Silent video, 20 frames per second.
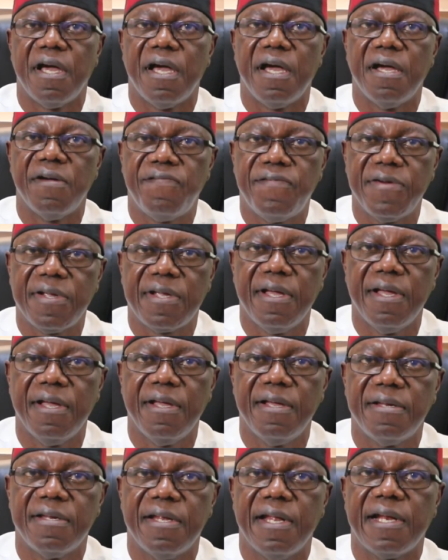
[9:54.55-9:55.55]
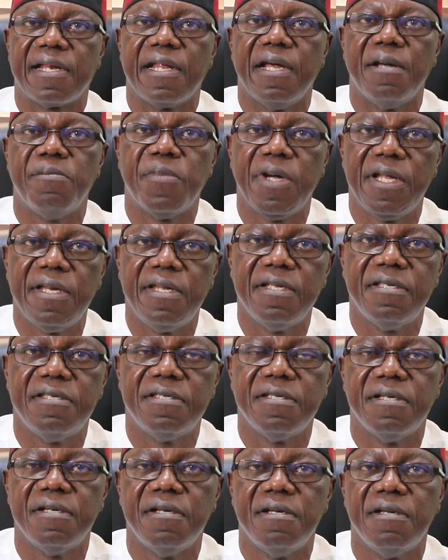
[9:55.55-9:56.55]
Africa that can manage
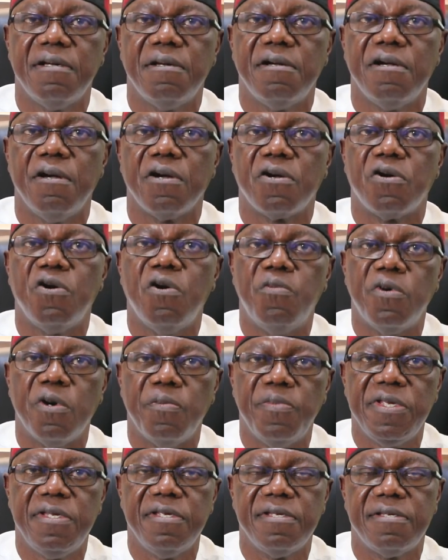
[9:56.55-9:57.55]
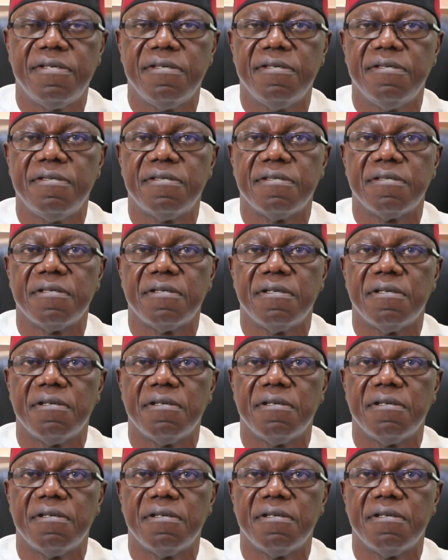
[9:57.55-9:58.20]
comorbidities,